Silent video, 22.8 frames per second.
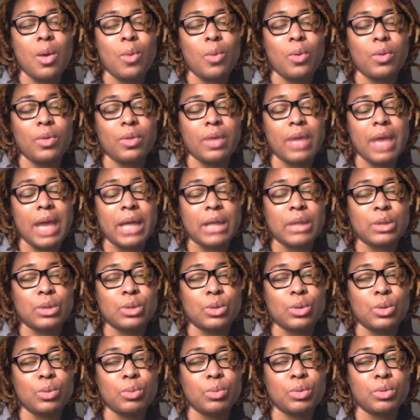with
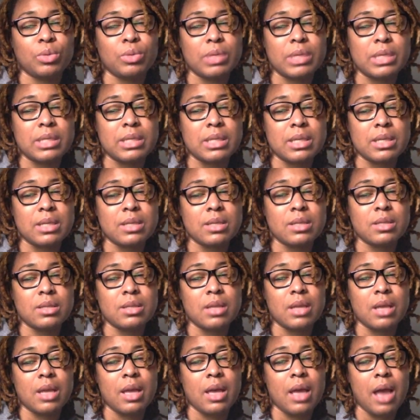gastroparesis,
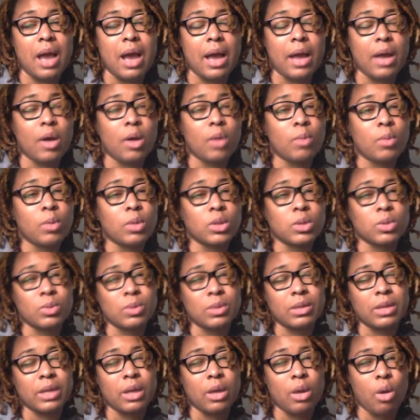I almost
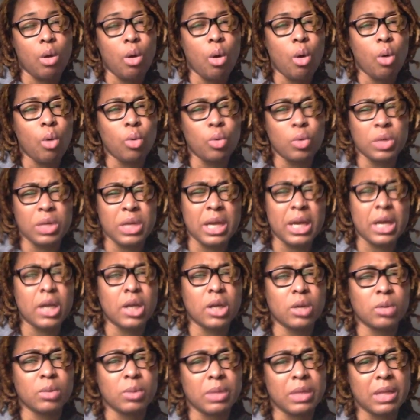went like a whole
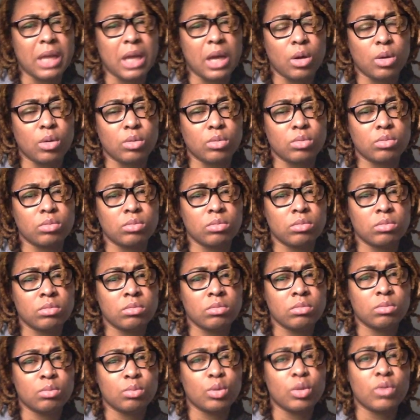year without
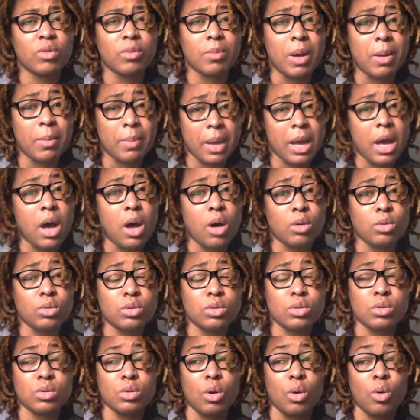moving my
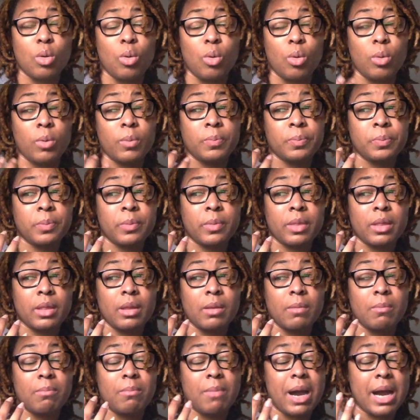bowels. So
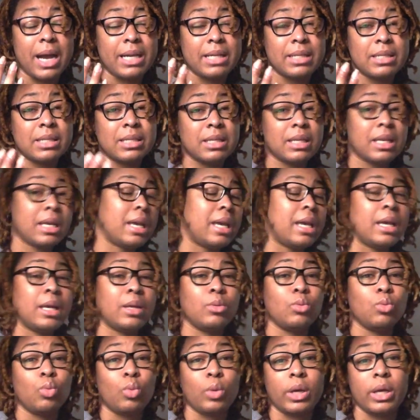my
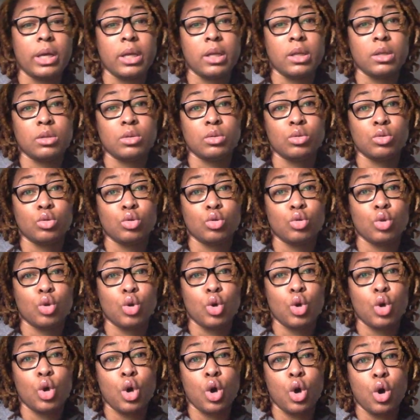skin went
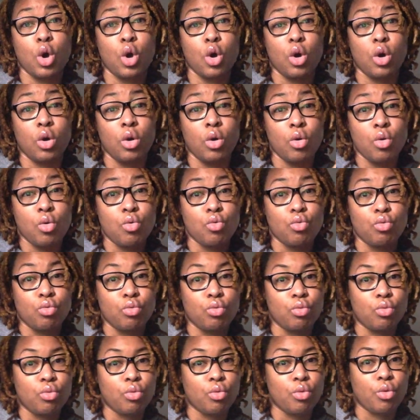
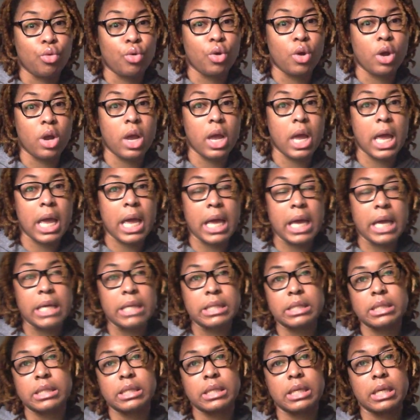
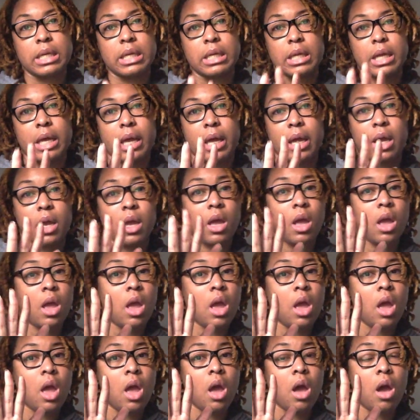crazy. Like,
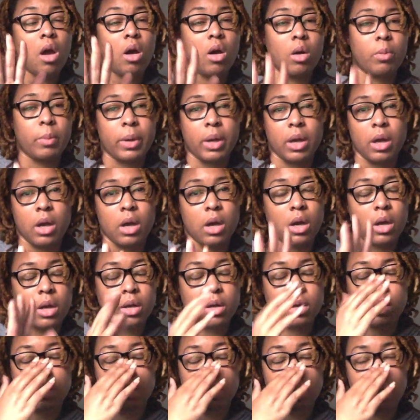oh my
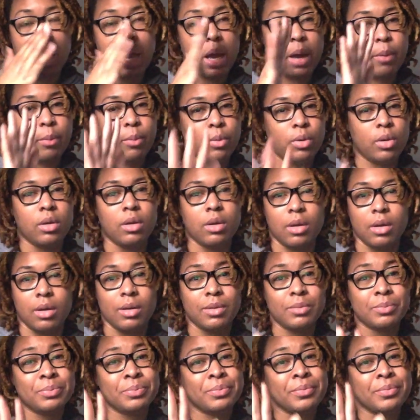God. I